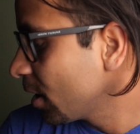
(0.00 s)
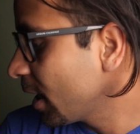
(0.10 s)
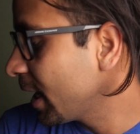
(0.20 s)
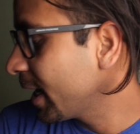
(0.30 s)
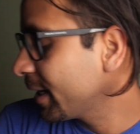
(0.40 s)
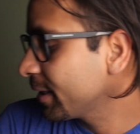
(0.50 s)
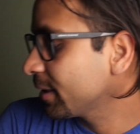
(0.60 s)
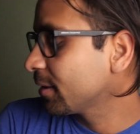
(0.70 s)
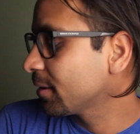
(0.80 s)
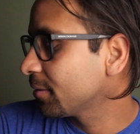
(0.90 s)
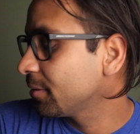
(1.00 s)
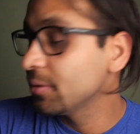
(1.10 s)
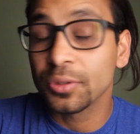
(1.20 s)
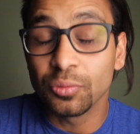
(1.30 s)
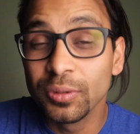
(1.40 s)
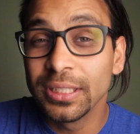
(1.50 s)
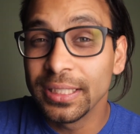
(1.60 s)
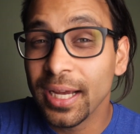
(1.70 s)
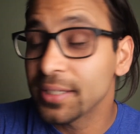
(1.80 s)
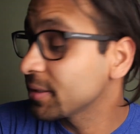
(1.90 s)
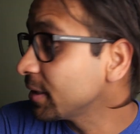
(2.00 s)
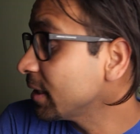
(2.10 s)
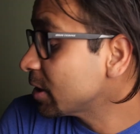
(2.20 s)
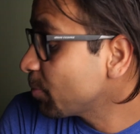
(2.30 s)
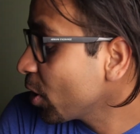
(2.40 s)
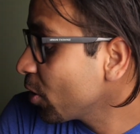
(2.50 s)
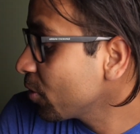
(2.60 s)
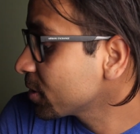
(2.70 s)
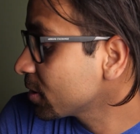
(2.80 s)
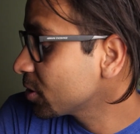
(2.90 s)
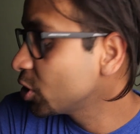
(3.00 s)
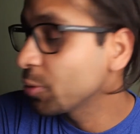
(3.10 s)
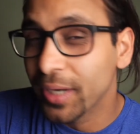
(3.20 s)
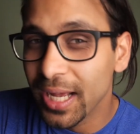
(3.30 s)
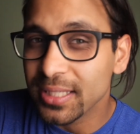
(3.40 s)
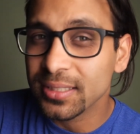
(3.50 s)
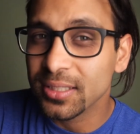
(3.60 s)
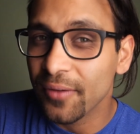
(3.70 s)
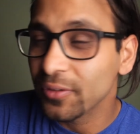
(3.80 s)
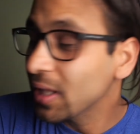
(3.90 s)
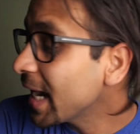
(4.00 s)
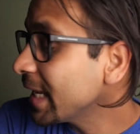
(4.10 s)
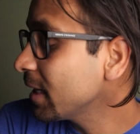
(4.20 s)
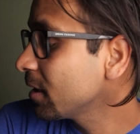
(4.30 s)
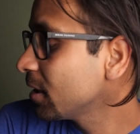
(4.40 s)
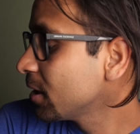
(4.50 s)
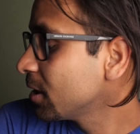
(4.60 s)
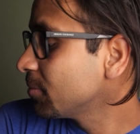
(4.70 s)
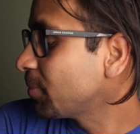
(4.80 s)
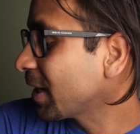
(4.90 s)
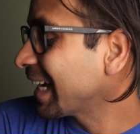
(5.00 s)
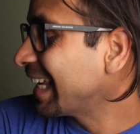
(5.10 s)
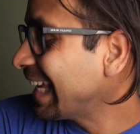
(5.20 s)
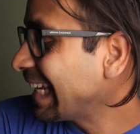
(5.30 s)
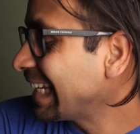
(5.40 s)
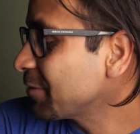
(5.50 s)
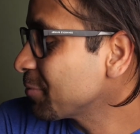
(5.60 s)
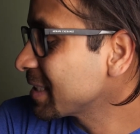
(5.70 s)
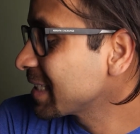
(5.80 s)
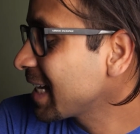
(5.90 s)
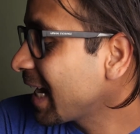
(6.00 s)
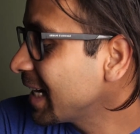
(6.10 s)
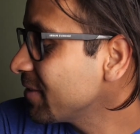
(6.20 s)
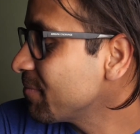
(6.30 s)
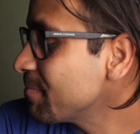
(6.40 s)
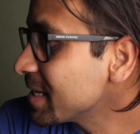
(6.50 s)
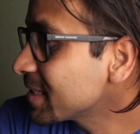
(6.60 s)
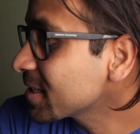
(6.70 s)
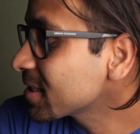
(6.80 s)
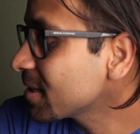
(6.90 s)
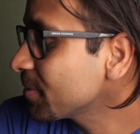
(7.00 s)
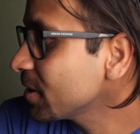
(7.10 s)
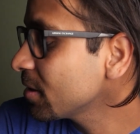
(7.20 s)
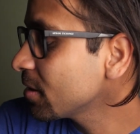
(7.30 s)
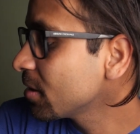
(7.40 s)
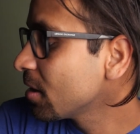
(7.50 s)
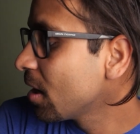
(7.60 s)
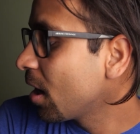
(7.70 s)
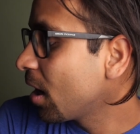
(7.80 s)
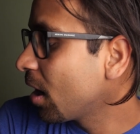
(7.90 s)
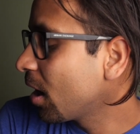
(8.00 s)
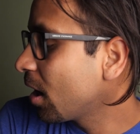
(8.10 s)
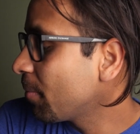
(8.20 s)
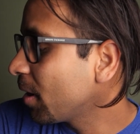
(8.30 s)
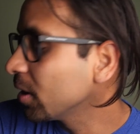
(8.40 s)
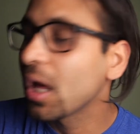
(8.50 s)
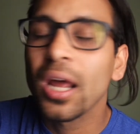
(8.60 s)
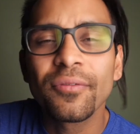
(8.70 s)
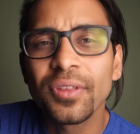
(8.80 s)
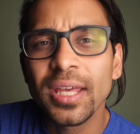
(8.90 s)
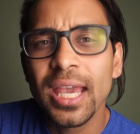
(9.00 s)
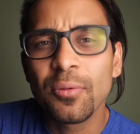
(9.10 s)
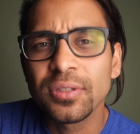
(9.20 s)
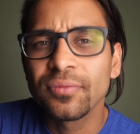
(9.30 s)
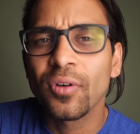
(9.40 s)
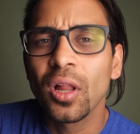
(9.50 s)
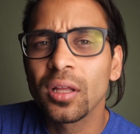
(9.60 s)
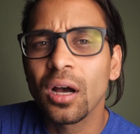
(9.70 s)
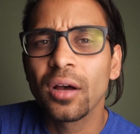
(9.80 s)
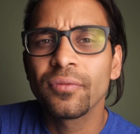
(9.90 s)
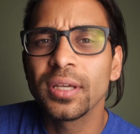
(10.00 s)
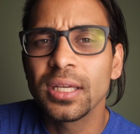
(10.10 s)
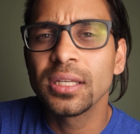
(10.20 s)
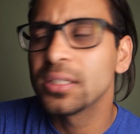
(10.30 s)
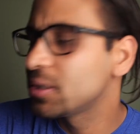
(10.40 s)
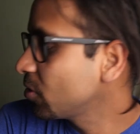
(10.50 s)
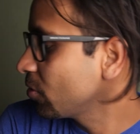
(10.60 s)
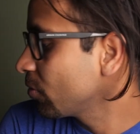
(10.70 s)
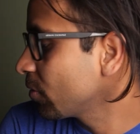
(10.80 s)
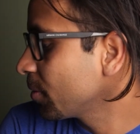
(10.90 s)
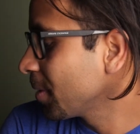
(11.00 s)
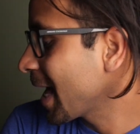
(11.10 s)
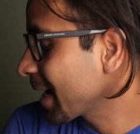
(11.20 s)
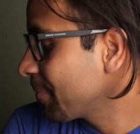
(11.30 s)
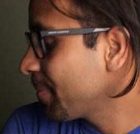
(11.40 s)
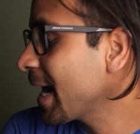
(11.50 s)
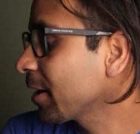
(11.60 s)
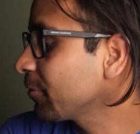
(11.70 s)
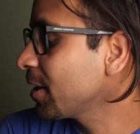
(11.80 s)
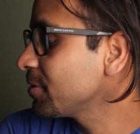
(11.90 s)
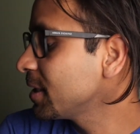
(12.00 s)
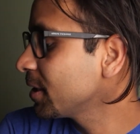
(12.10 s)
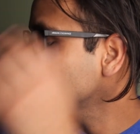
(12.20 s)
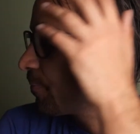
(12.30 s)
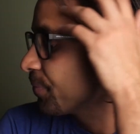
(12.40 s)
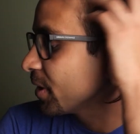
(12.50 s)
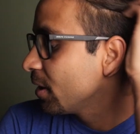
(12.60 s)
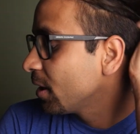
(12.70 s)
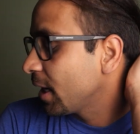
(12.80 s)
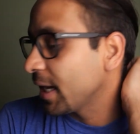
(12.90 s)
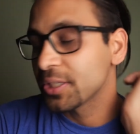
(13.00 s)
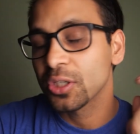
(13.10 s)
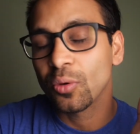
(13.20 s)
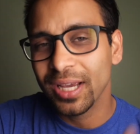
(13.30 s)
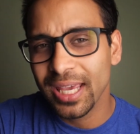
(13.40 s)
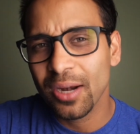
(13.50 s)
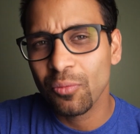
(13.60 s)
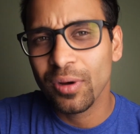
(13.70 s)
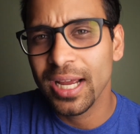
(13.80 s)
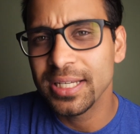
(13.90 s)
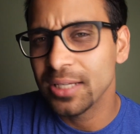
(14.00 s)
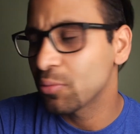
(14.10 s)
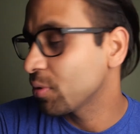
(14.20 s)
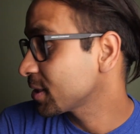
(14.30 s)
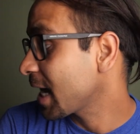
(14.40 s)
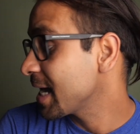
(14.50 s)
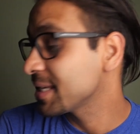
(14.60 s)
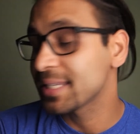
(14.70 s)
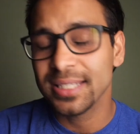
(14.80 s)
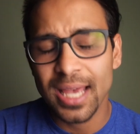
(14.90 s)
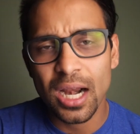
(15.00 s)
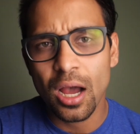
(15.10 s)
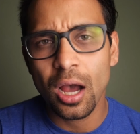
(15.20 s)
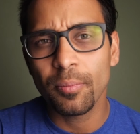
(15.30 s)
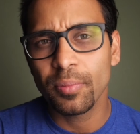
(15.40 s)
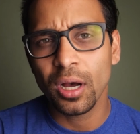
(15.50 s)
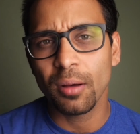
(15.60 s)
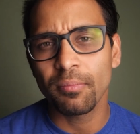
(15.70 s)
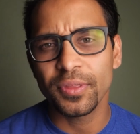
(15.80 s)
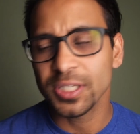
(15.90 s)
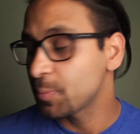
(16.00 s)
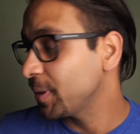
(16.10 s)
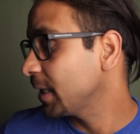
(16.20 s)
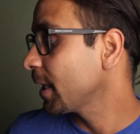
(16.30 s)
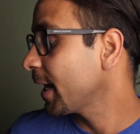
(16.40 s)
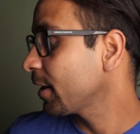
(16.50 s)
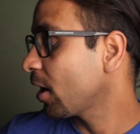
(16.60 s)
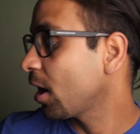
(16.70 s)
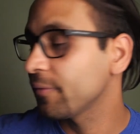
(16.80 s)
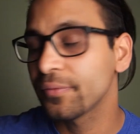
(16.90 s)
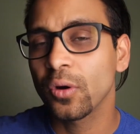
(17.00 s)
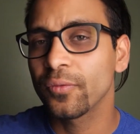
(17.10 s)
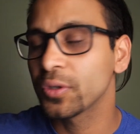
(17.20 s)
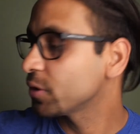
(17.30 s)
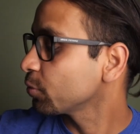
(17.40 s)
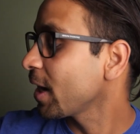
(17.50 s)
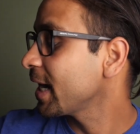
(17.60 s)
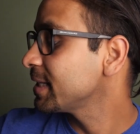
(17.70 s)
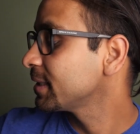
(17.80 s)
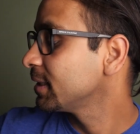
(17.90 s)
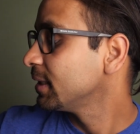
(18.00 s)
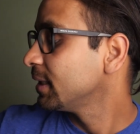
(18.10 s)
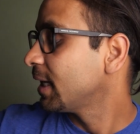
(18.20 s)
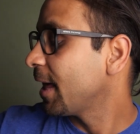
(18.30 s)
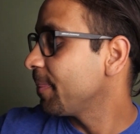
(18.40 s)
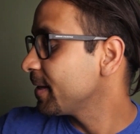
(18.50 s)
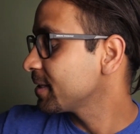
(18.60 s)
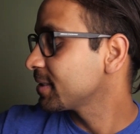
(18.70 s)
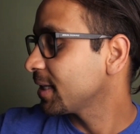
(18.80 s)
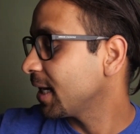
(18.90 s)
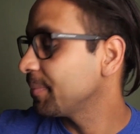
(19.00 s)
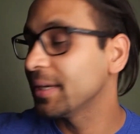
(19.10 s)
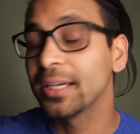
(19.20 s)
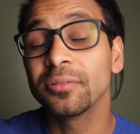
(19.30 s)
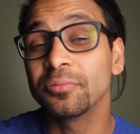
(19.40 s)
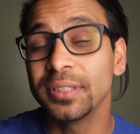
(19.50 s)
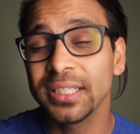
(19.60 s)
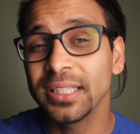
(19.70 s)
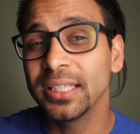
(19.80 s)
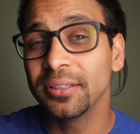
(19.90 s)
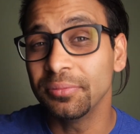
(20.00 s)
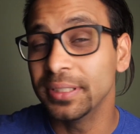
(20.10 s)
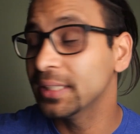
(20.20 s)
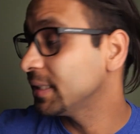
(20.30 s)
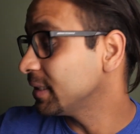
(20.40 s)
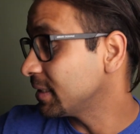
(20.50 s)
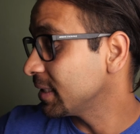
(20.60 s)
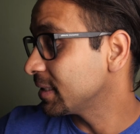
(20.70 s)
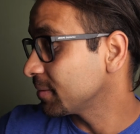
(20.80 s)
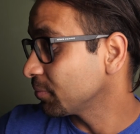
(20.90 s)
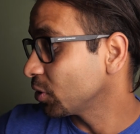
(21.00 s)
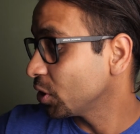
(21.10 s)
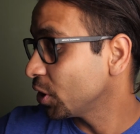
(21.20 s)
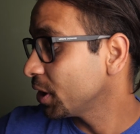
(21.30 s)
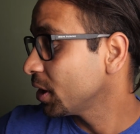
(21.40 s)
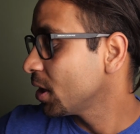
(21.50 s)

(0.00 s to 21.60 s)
and it was really nicely exposed, super nice soft lighting, but again, it was kind of missing something. A lot of the cake was falling off into the black background here. And so again, what I did was I set up the speed light off over to the right, and this time it really, really did some good.